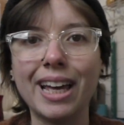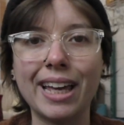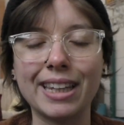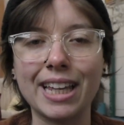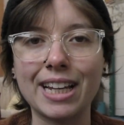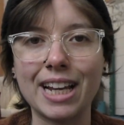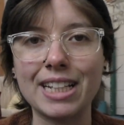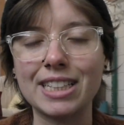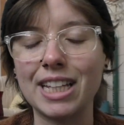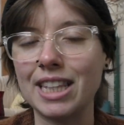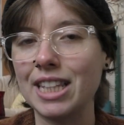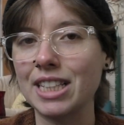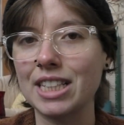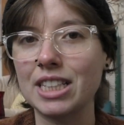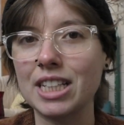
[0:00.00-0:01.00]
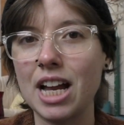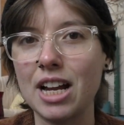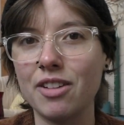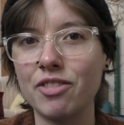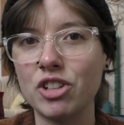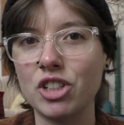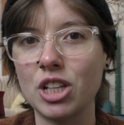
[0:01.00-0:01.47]
And like I said, this is kind
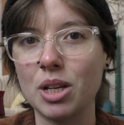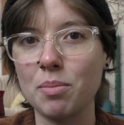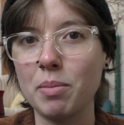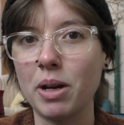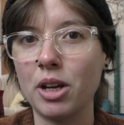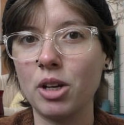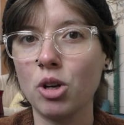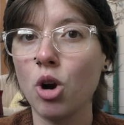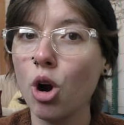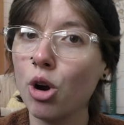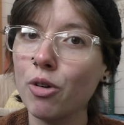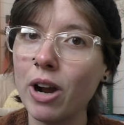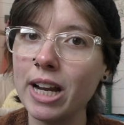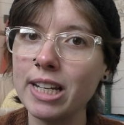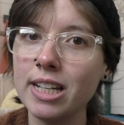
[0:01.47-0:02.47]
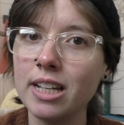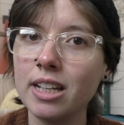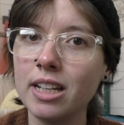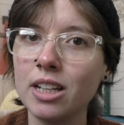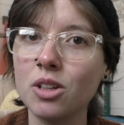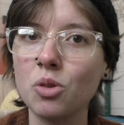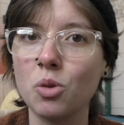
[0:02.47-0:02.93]
of just like my car ride
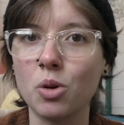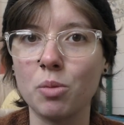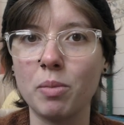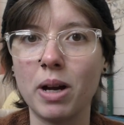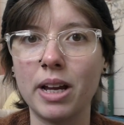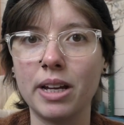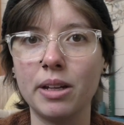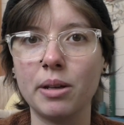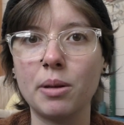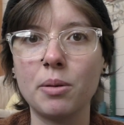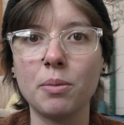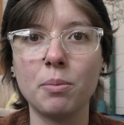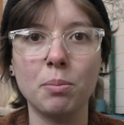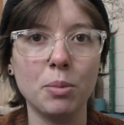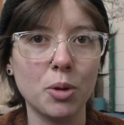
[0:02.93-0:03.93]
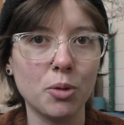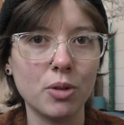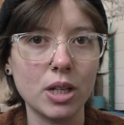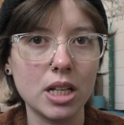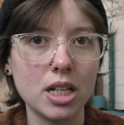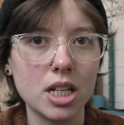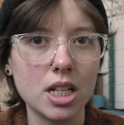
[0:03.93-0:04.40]
knitting or my
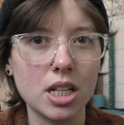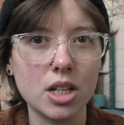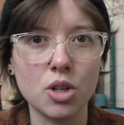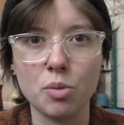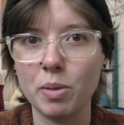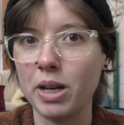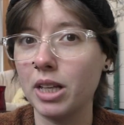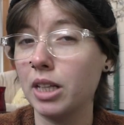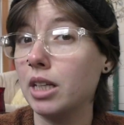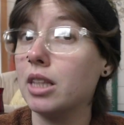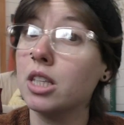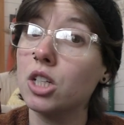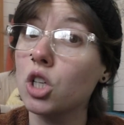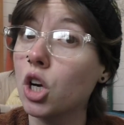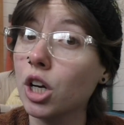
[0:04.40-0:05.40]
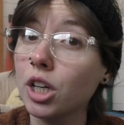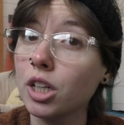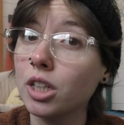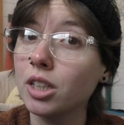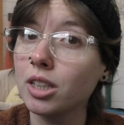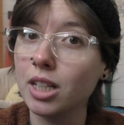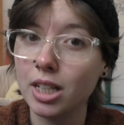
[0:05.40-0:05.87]
movie knitting or my in the dark
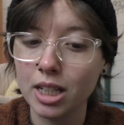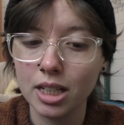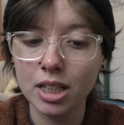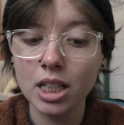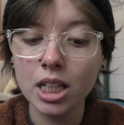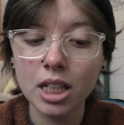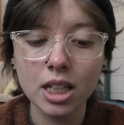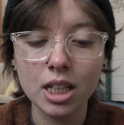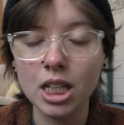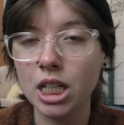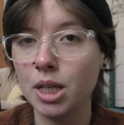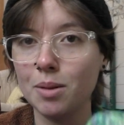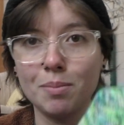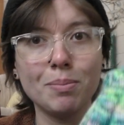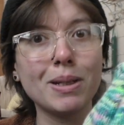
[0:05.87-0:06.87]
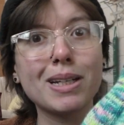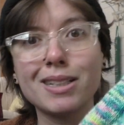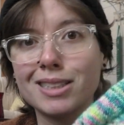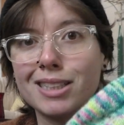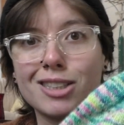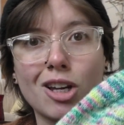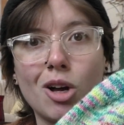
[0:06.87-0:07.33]
knitting,
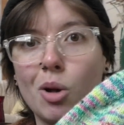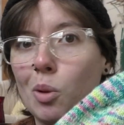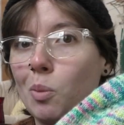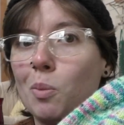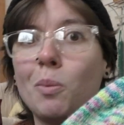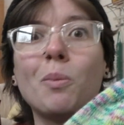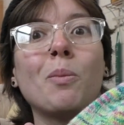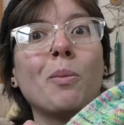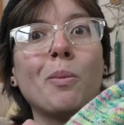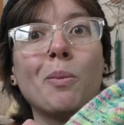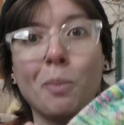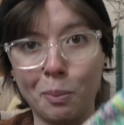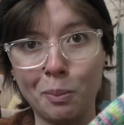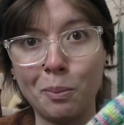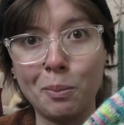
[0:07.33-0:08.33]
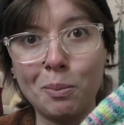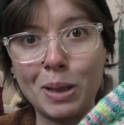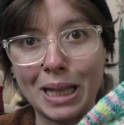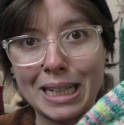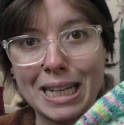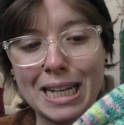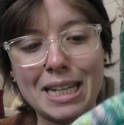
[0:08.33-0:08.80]
because it's all
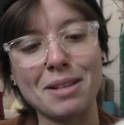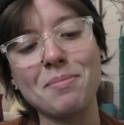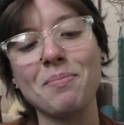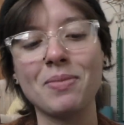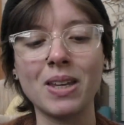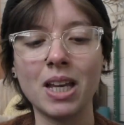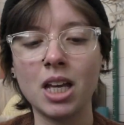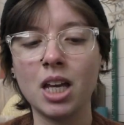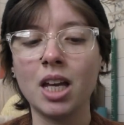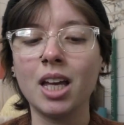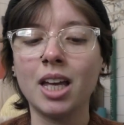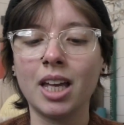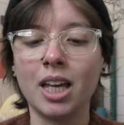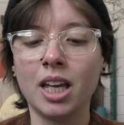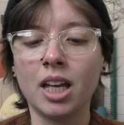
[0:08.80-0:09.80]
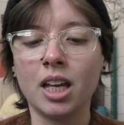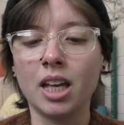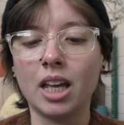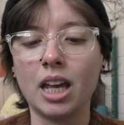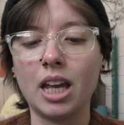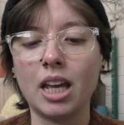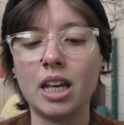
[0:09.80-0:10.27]
plain knitting.
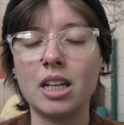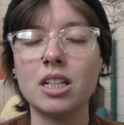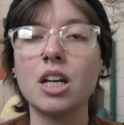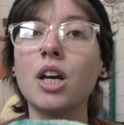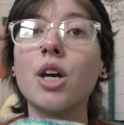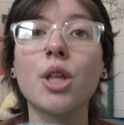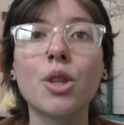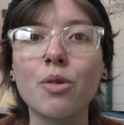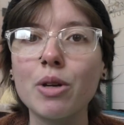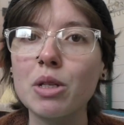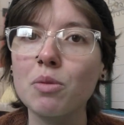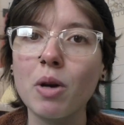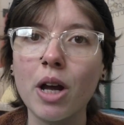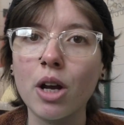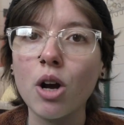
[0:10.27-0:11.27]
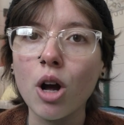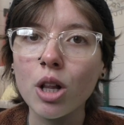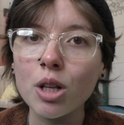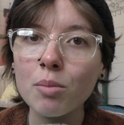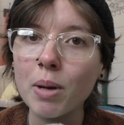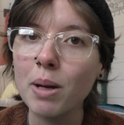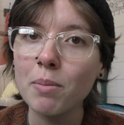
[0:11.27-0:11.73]
And the reason why I call
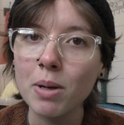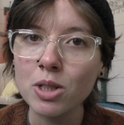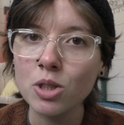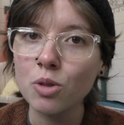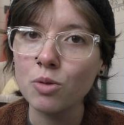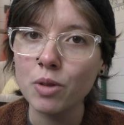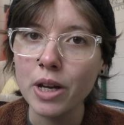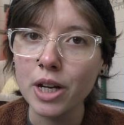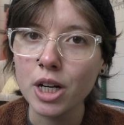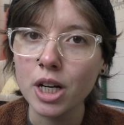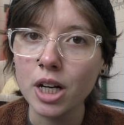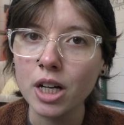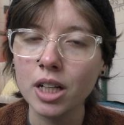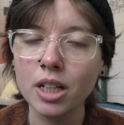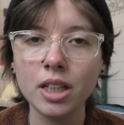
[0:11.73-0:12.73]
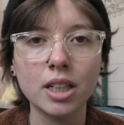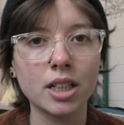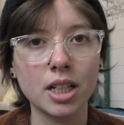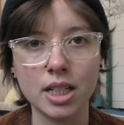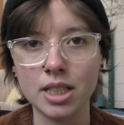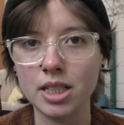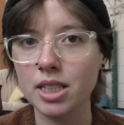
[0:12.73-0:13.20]
it my Mussel Faker,
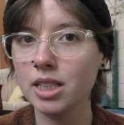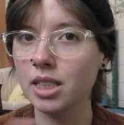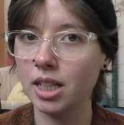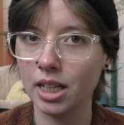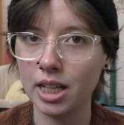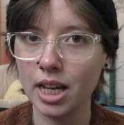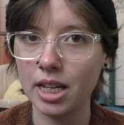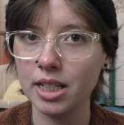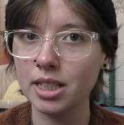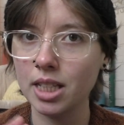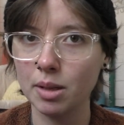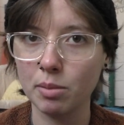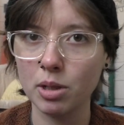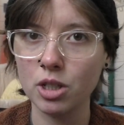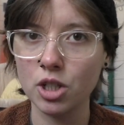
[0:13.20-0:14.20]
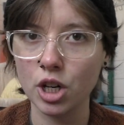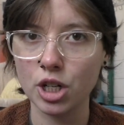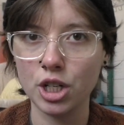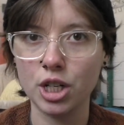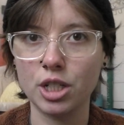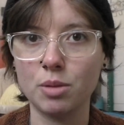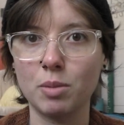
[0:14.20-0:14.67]
because again, same
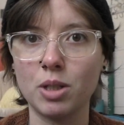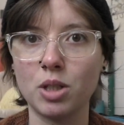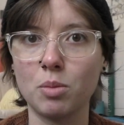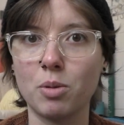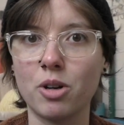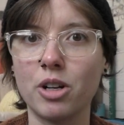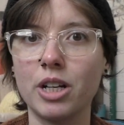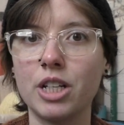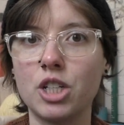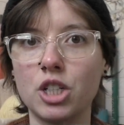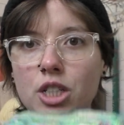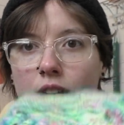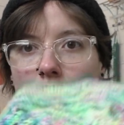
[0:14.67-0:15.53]
construction as a mussel burrow, it just